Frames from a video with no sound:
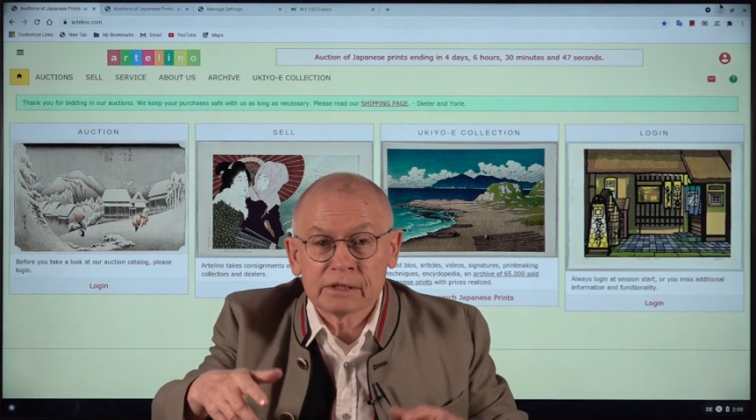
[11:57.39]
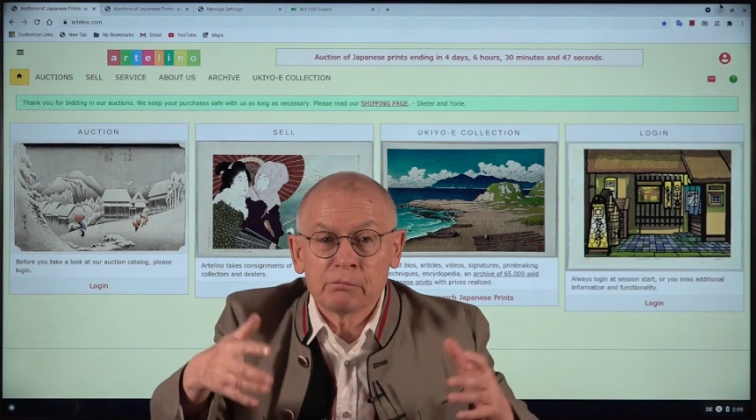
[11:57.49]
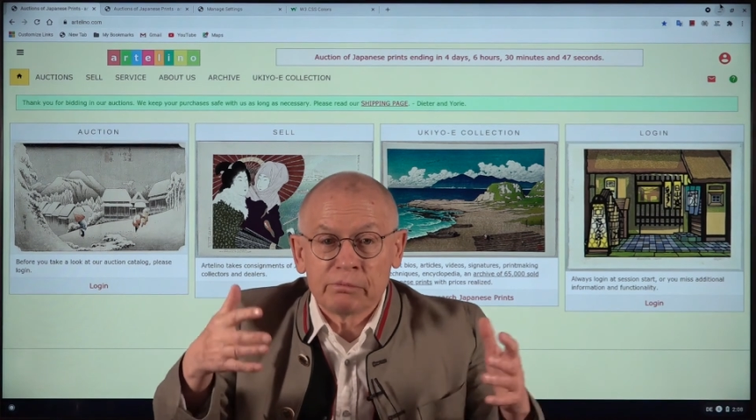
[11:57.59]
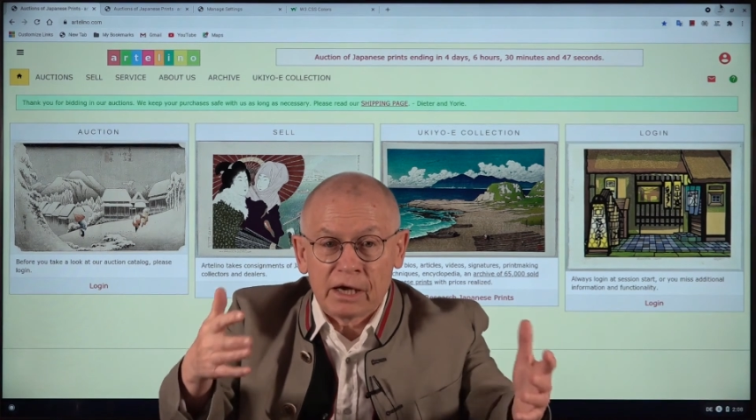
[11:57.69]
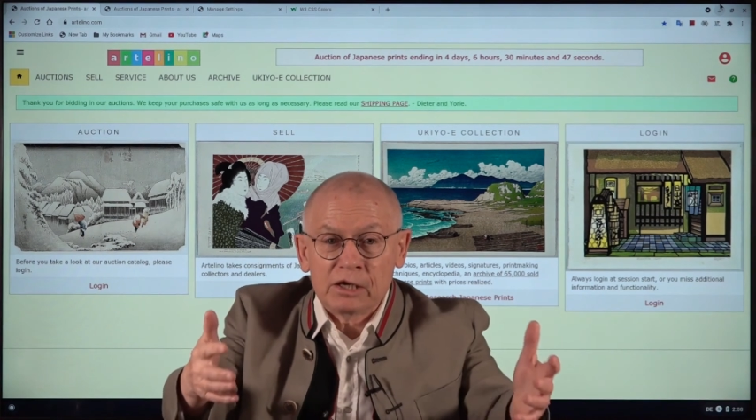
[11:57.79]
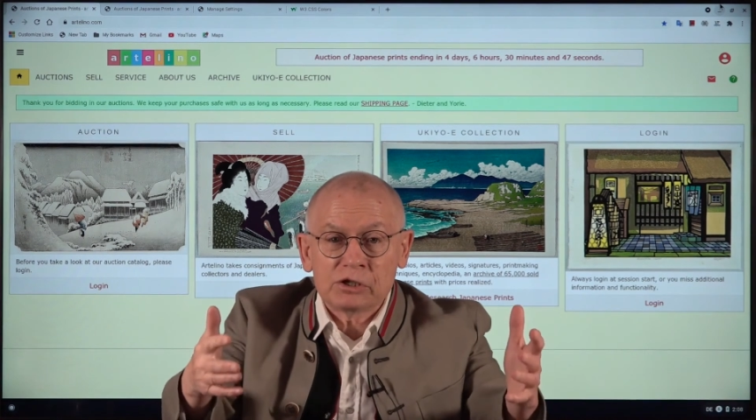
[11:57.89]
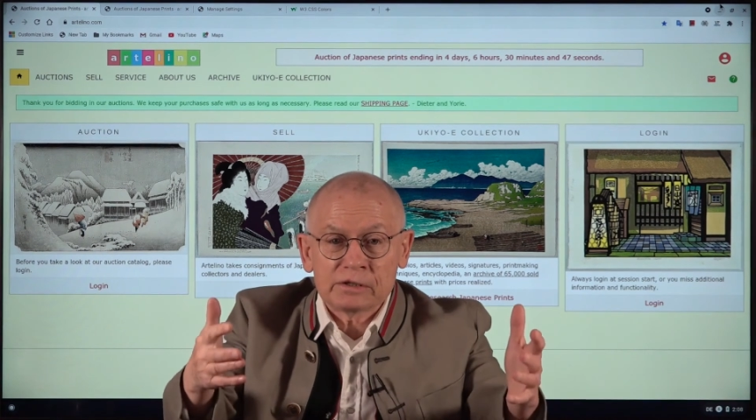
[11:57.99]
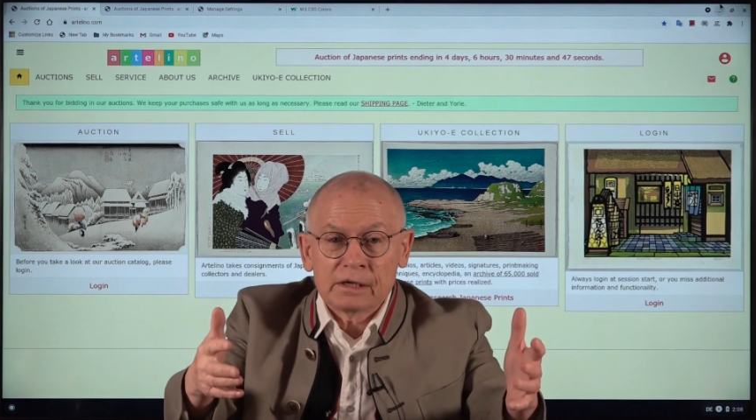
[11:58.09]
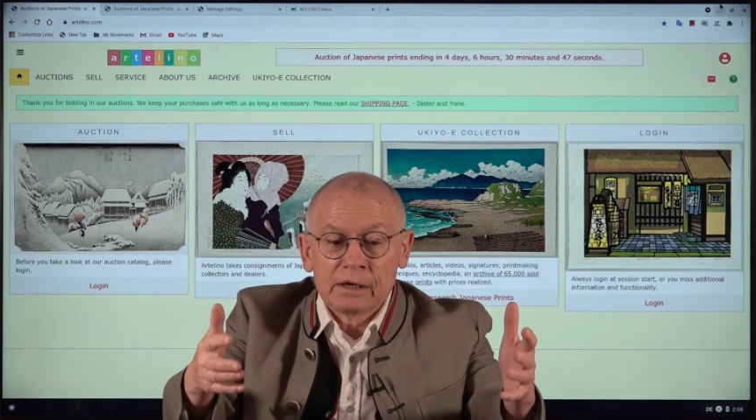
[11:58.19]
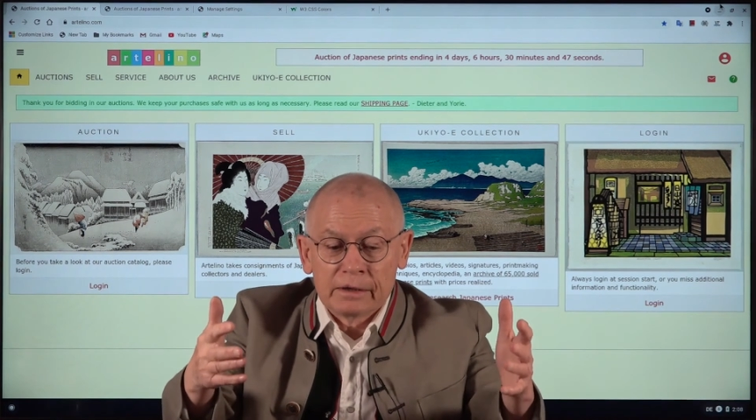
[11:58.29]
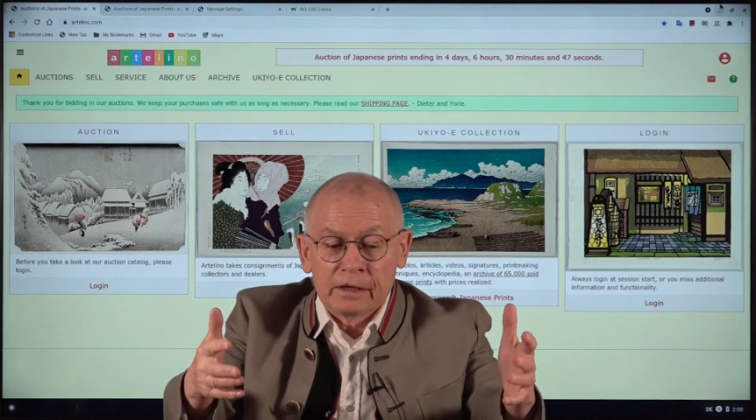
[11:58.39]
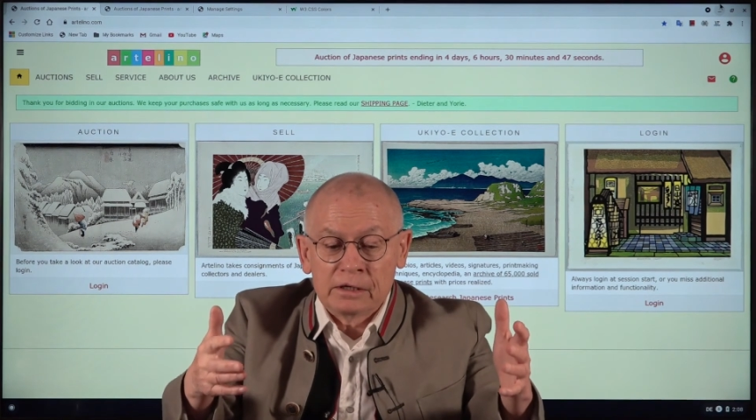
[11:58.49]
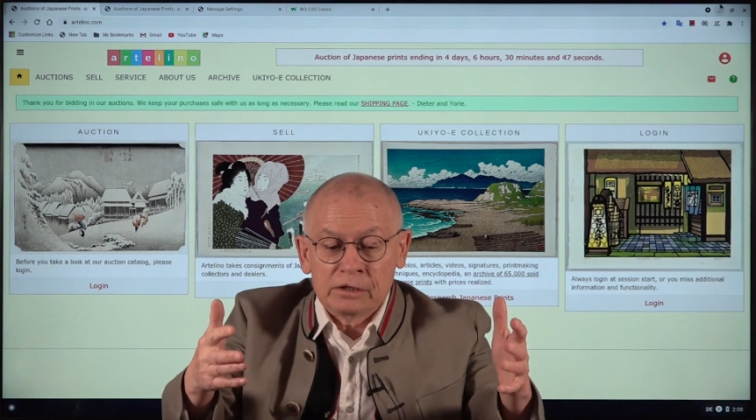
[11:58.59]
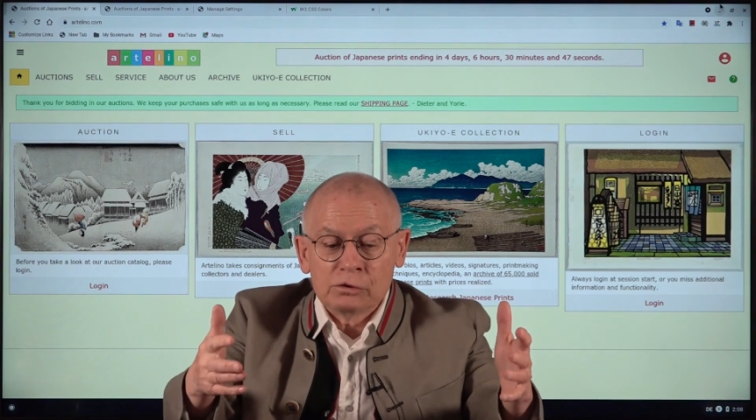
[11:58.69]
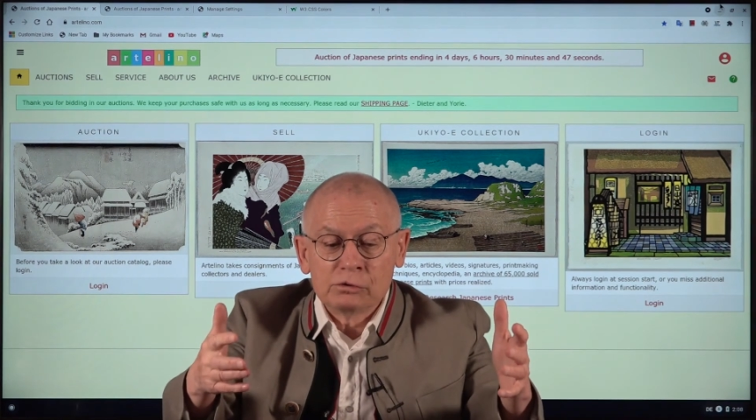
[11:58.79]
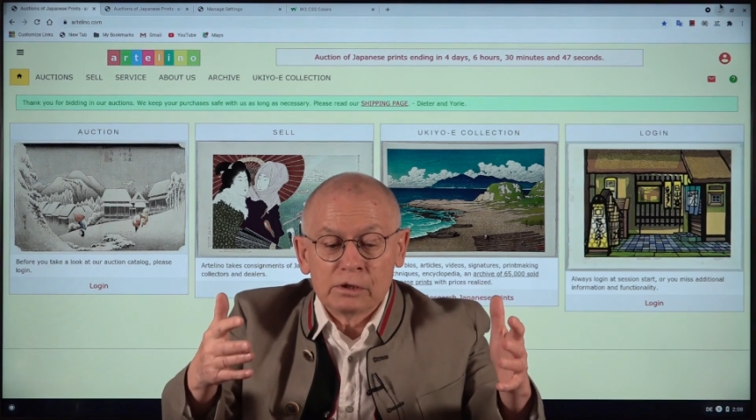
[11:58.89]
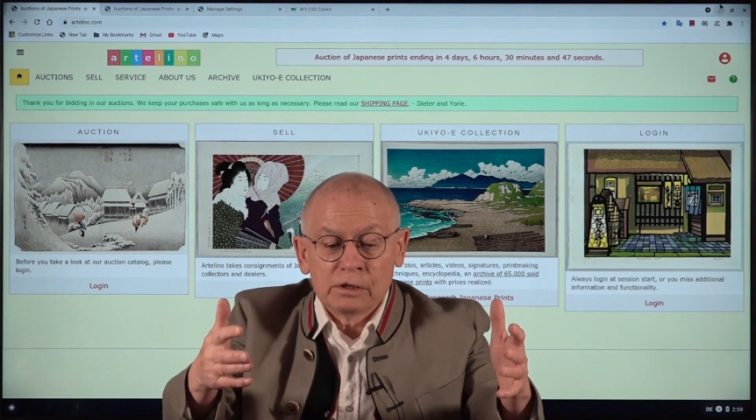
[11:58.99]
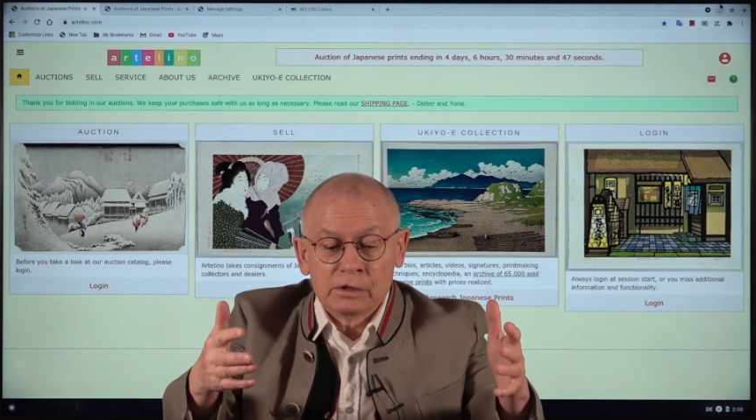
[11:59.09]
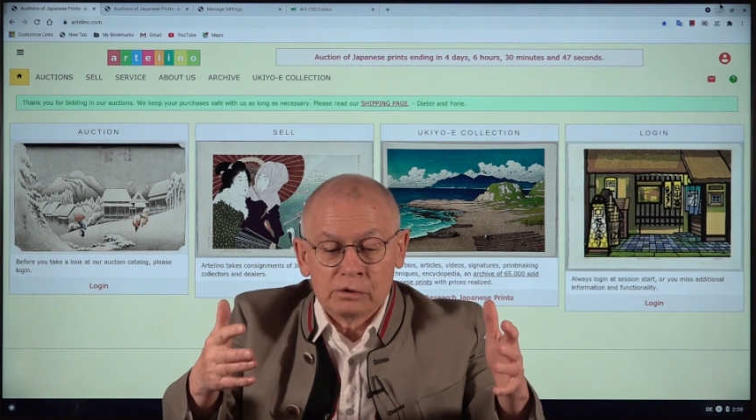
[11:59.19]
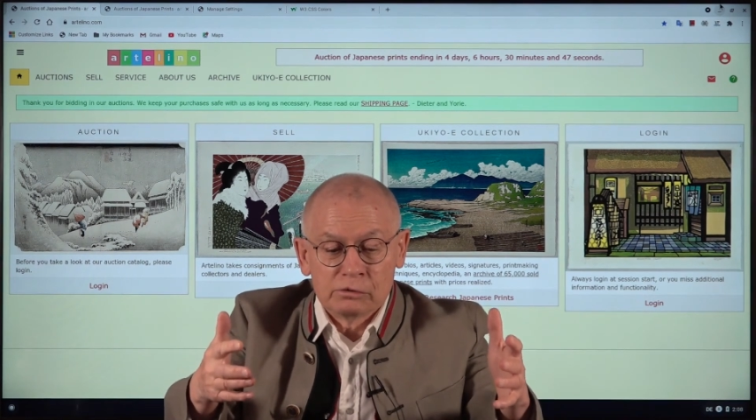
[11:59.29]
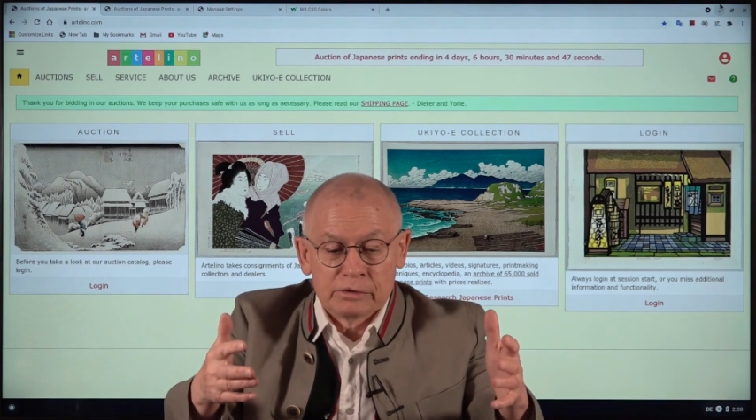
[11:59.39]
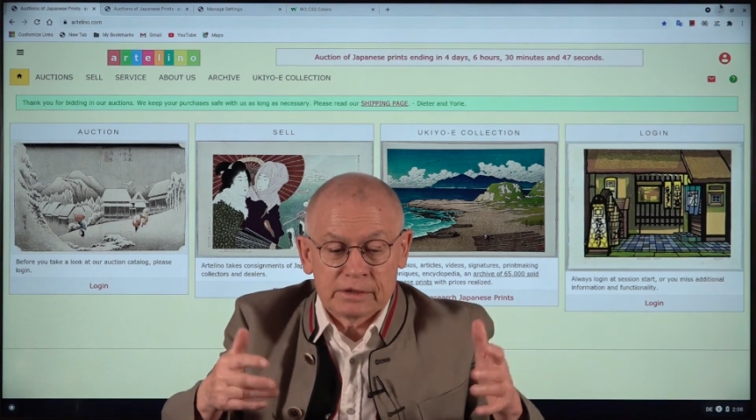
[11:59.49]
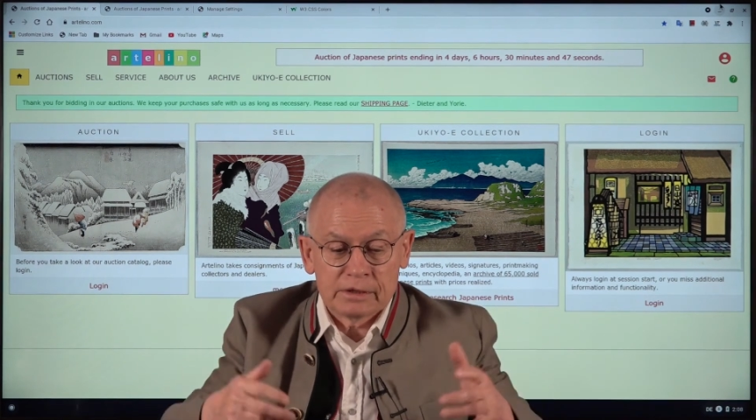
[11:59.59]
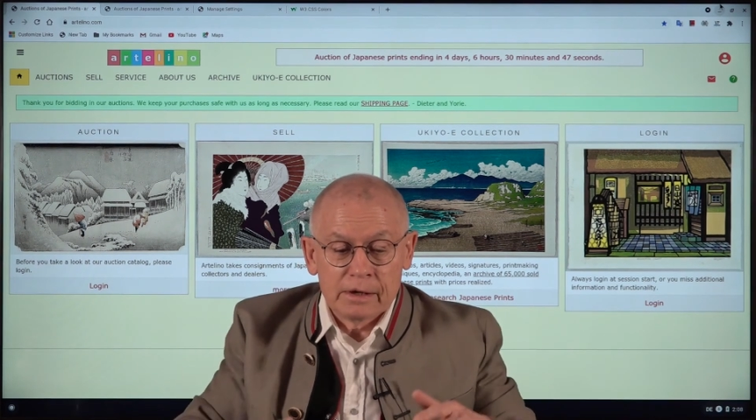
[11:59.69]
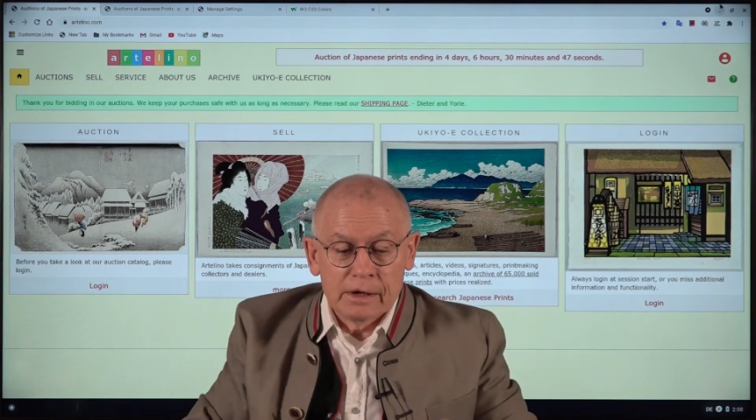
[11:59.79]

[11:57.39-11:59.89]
the pages that you use,